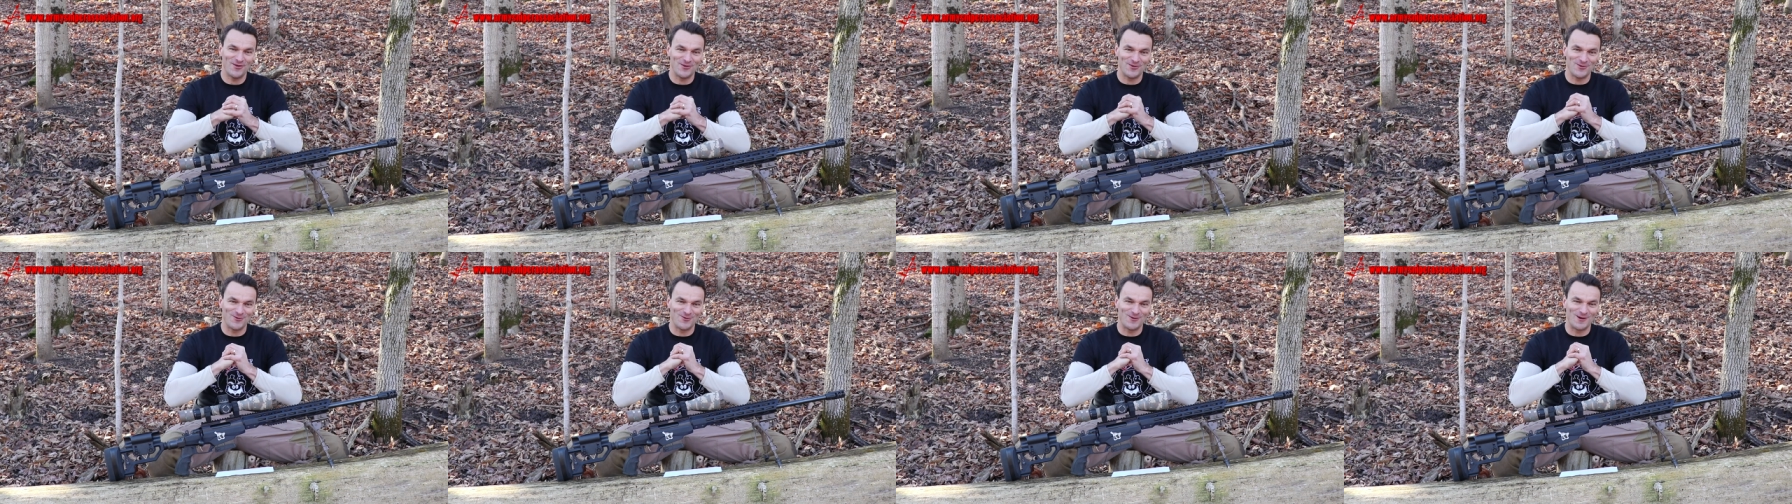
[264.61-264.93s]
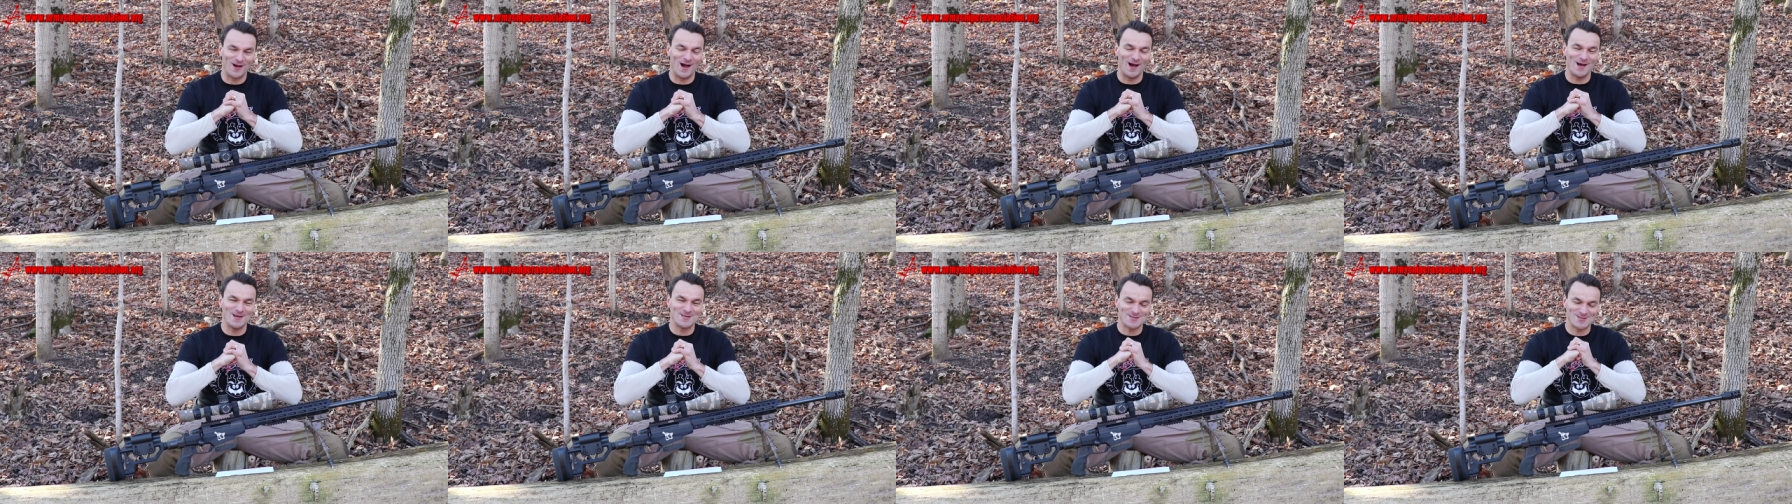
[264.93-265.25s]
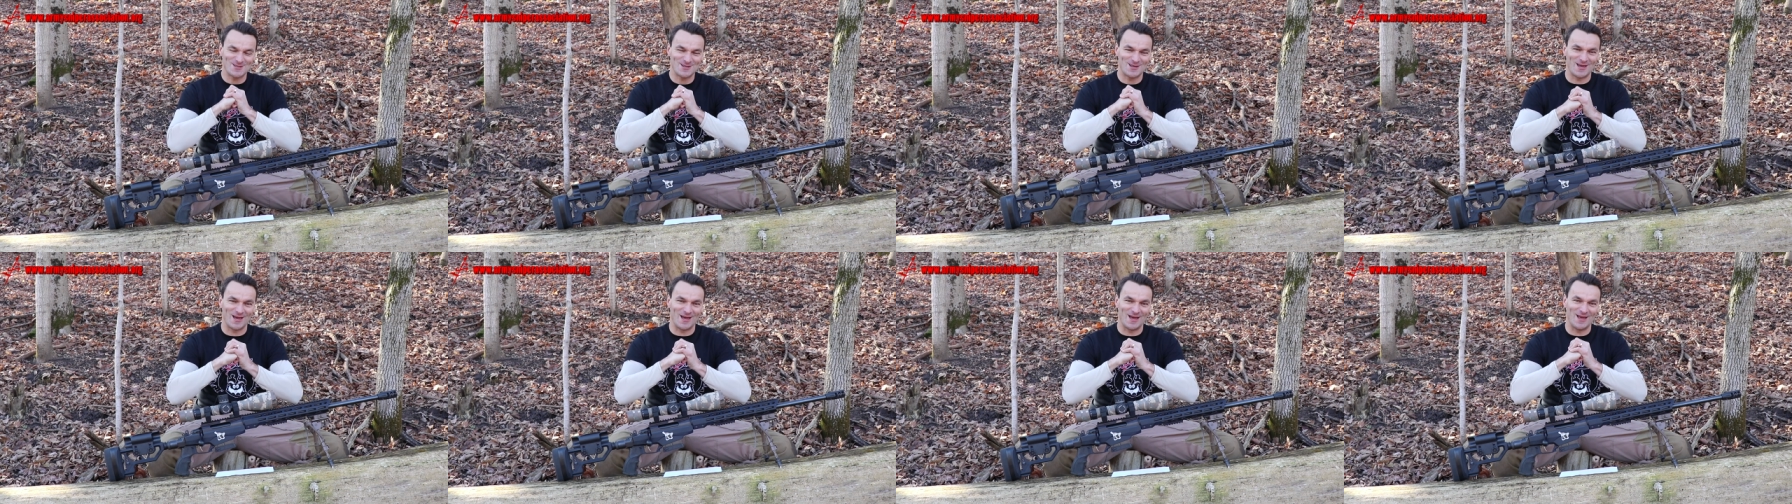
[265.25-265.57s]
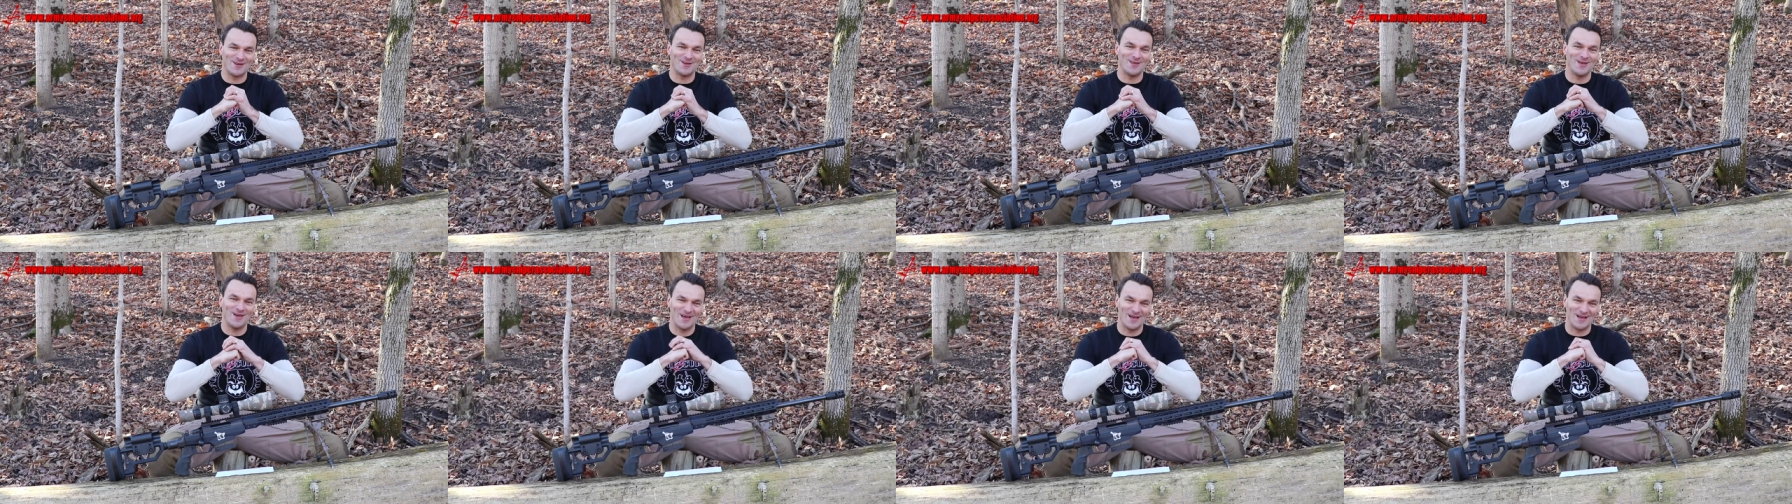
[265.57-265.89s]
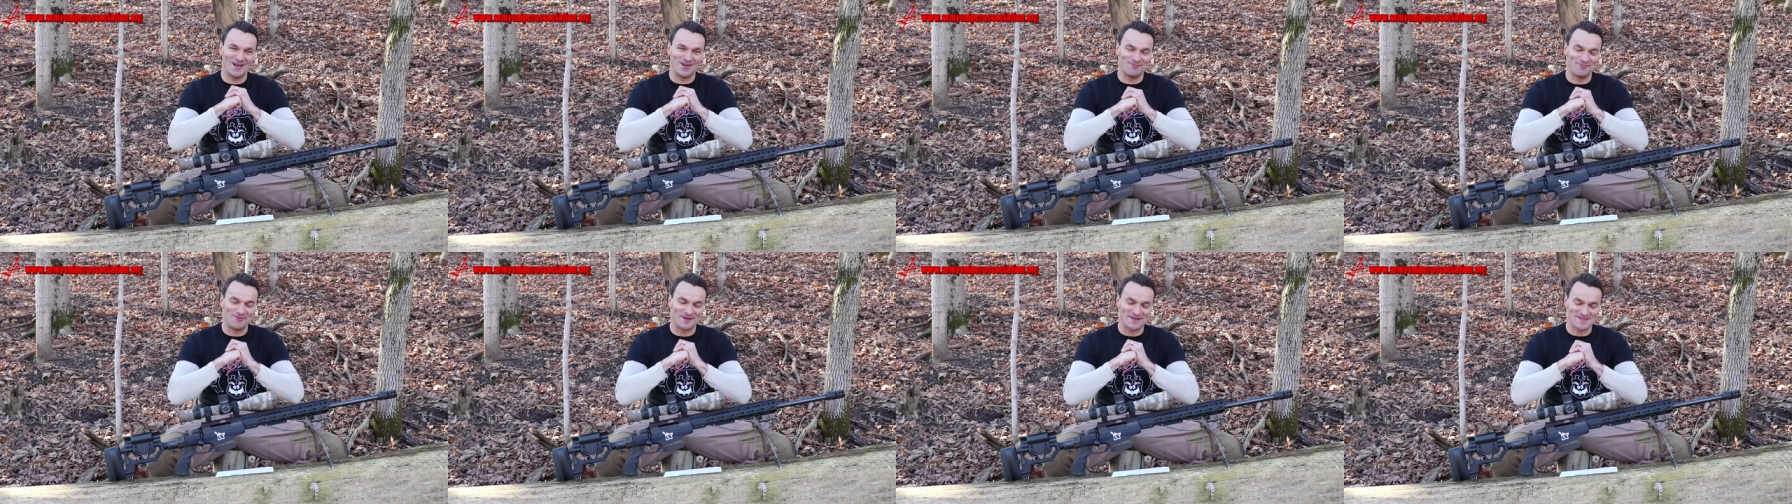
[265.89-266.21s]
you guys can
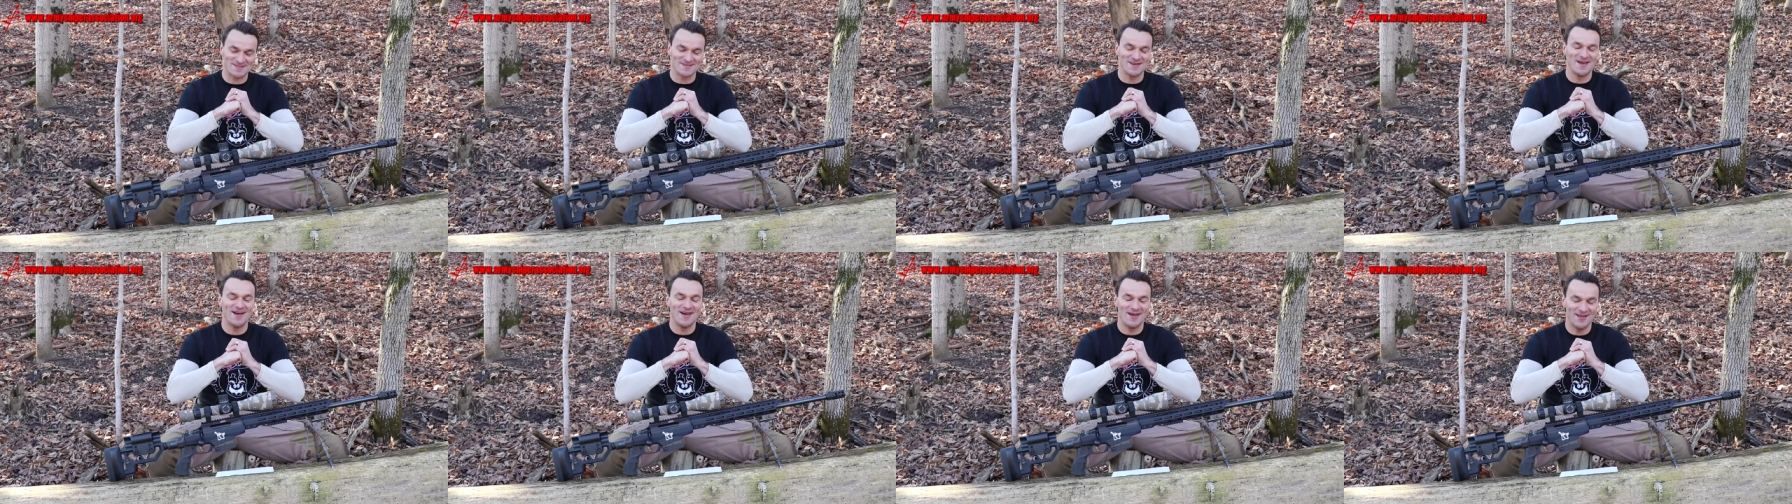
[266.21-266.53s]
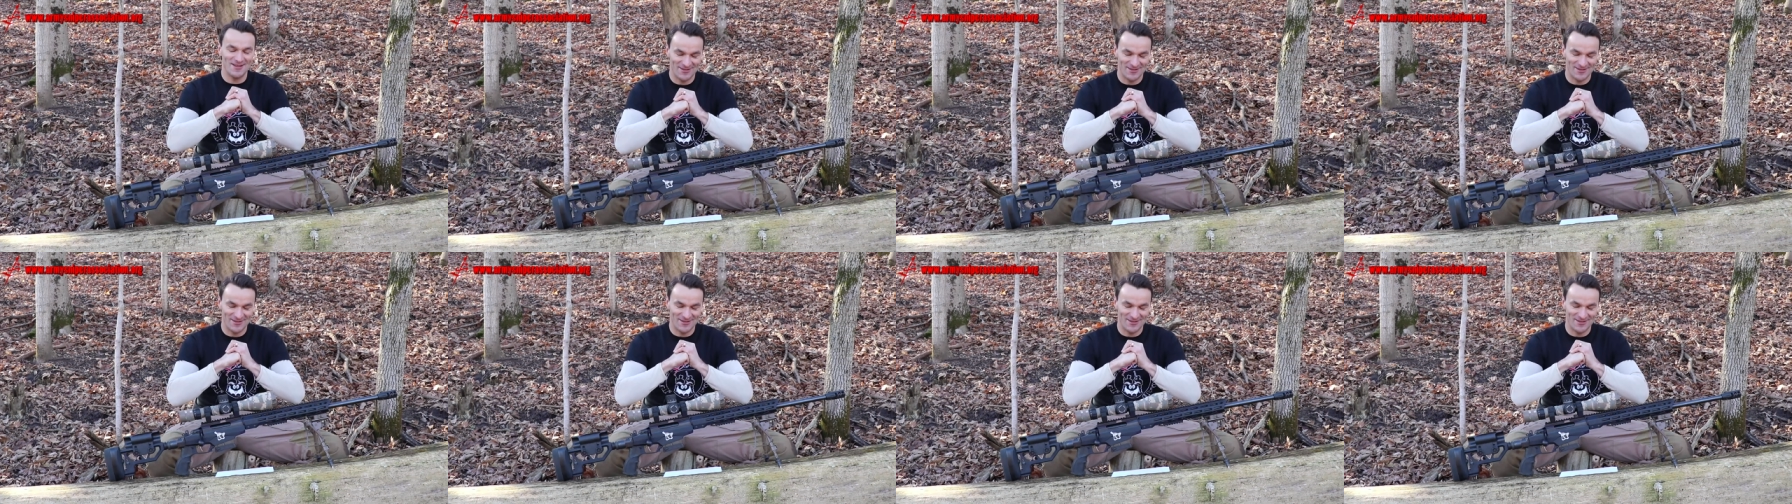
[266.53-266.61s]
help us